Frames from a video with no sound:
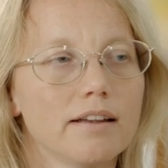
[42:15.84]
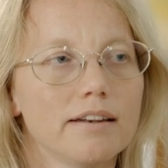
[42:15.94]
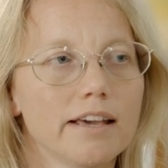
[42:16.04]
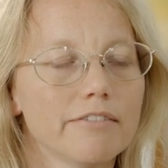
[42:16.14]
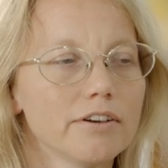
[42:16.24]

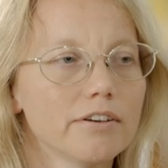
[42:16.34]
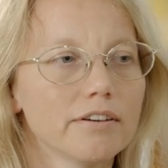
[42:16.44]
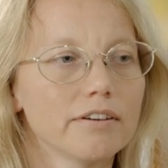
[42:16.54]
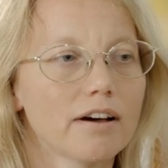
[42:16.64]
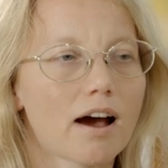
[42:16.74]

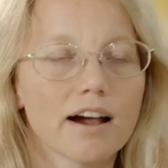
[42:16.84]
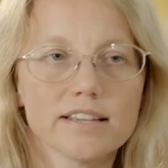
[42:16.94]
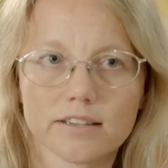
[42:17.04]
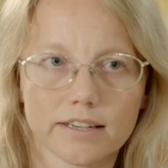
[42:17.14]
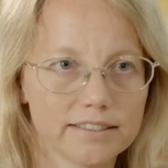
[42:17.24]
never
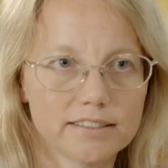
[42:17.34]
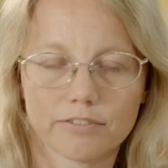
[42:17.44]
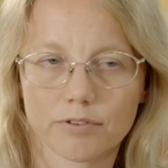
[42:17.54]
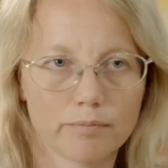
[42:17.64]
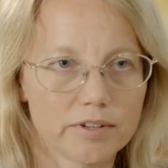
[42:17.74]

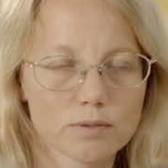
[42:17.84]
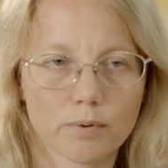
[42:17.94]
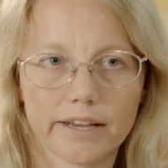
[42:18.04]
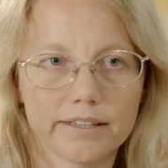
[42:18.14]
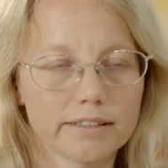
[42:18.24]
isolated from its
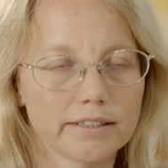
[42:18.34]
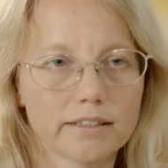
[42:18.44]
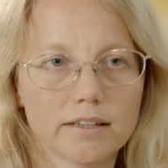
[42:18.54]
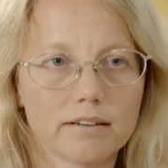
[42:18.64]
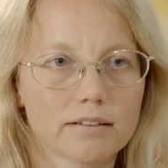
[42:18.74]
wider
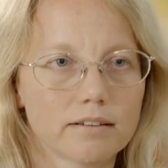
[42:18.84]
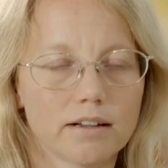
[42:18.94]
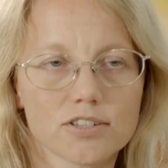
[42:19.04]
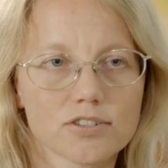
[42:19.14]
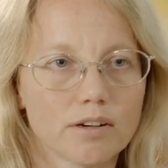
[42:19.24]

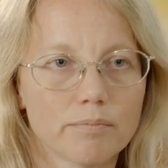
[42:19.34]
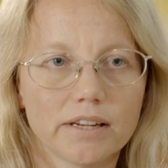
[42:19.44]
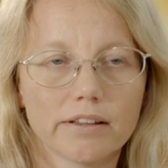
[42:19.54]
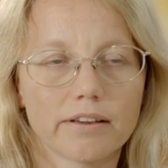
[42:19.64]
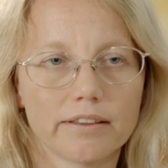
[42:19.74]
cultural
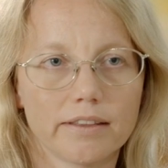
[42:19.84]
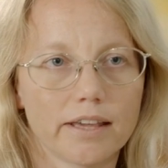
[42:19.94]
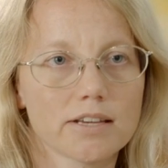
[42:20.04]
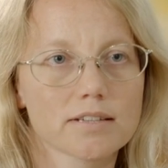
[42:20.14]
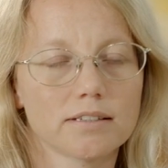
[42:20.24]
milieu in the
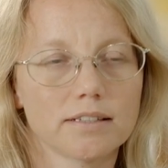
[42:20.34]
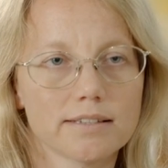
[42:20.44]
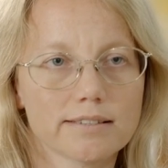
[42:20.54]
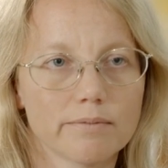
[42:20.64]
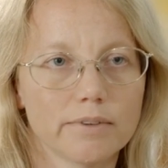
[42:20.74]
ancient
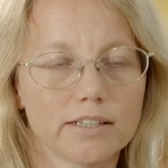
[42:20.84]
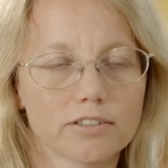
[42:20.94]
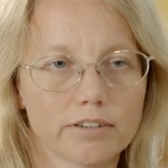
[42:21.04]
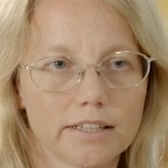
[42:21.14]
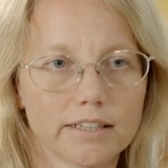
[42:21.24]
Eastern
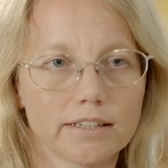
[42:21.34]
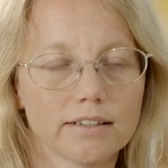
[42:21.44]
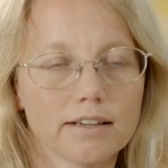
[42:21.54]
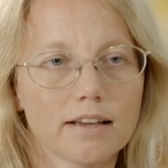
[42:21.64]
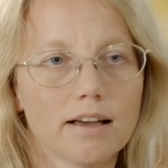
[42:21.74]

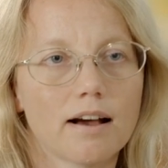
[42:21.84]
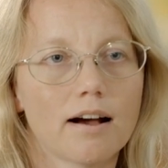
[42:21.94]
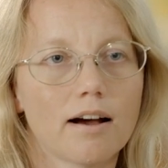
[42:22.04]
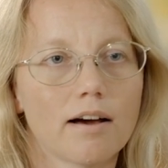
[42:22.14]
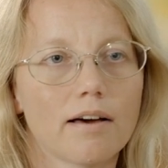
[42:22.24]
Mediterranean.
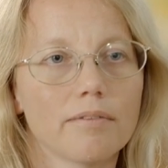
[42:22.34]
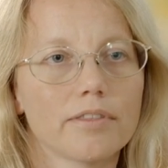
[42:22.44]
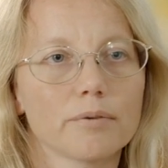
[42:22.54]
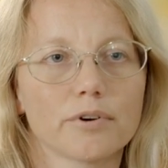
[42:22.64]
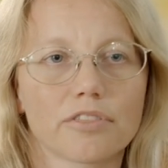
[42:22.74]
Uh,
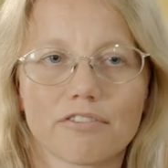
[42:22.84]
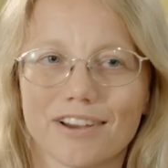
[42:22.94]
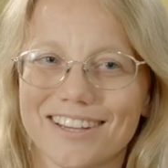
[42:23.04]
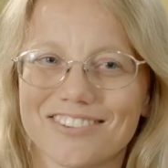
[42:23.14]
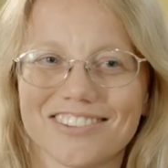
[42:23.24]
there were
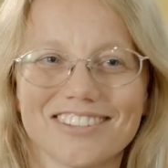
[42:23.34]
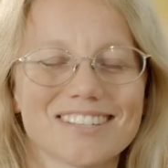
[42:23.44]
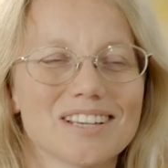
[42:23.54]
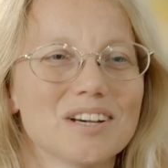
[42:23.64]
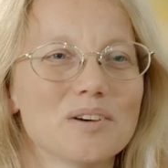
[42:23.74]
trade
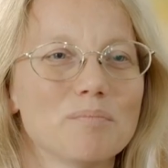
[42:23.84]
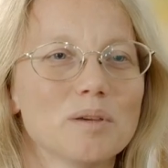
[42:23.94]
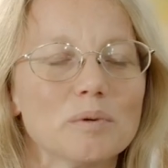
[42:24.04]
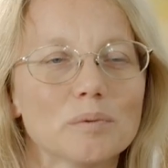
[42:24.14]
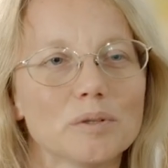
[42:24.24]
routes, uh,
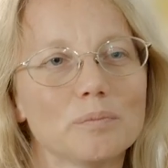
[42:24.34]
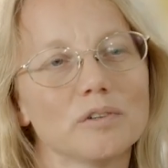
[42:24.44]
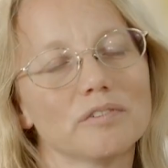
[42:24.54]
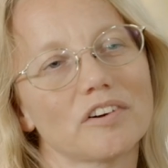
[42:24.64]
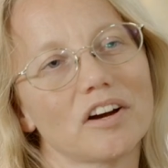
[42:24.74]
people would
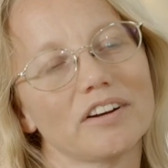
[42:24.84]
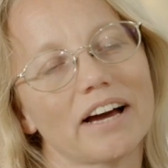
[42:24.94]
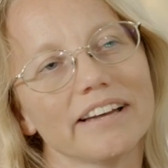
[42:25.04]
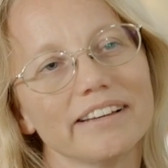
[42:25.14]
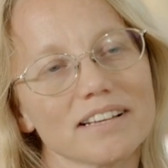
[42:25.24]
move around,
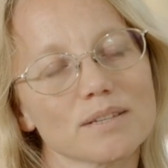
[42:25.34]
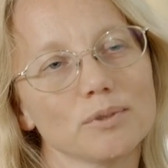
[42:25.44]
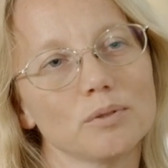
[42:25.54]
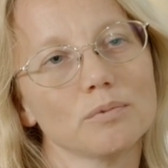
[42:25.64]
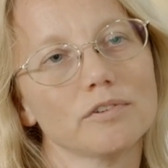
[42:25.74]
ideas
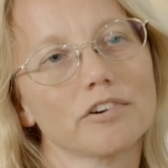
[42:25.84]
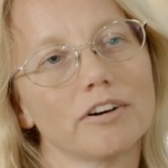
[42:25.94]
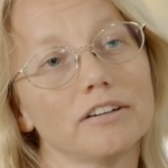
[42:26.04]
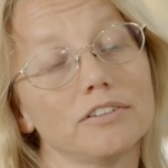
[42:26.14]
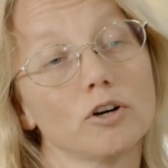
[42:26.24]
would move
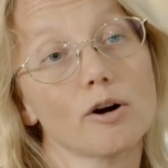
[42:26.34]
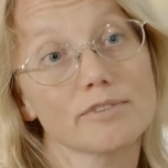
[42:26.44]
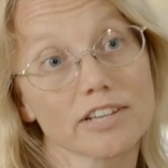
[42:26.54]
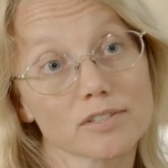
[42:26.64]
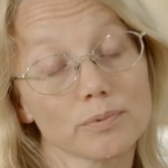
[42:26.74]
around,
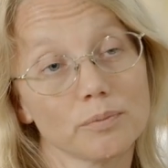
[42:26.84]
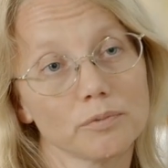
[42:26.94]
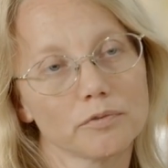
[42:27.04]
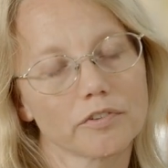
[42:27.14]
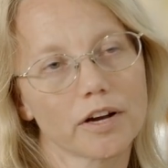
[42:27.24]
objects would
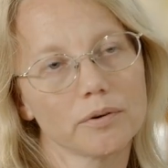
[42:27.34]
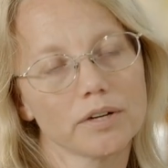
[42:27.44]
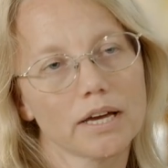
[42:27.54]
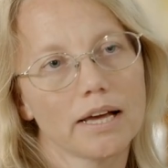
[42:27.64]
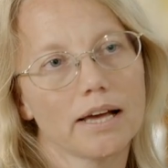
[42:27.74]
move
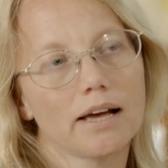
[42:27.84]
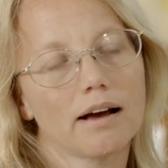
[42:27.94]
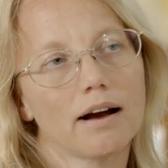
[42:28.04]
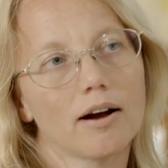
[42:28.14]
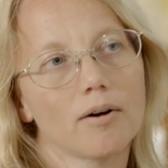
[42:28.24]
around.
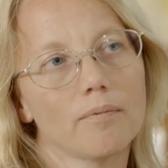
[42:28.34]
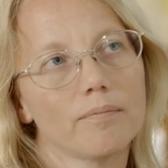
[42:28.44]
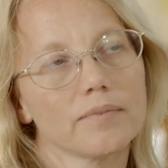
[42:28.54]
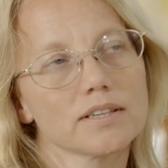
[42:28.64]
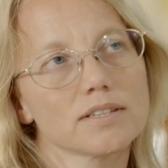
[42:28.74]

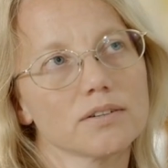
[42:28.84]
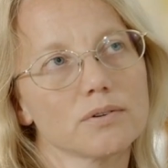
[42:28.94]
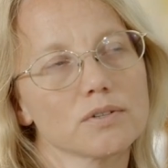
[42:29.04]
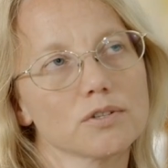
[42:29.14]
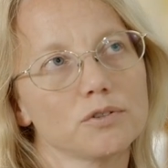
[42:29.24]
Um,
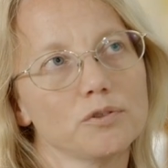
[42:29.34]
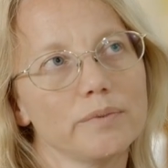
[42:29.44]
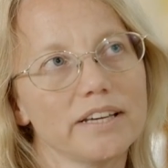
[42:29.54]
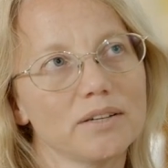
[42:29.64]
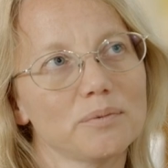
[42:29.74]
so, so to
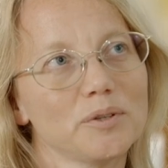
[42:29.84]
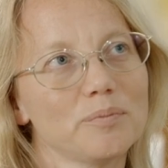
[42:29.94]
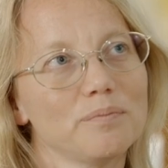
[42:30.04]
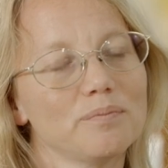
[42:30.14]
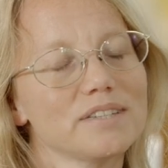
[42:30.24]
me, it would
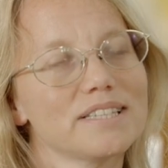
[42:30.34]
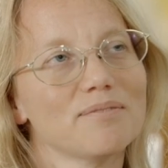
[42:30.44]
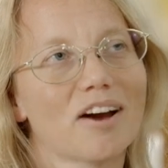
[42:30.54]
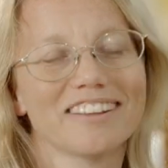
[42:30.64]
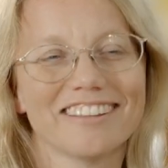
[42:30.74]

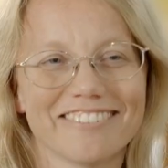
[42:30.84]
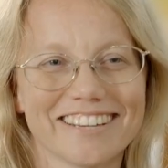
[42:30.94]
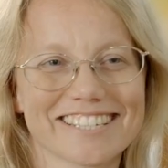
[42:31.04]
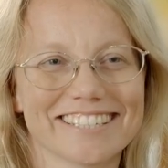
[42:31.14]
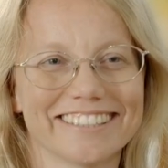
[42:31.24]
seem artificial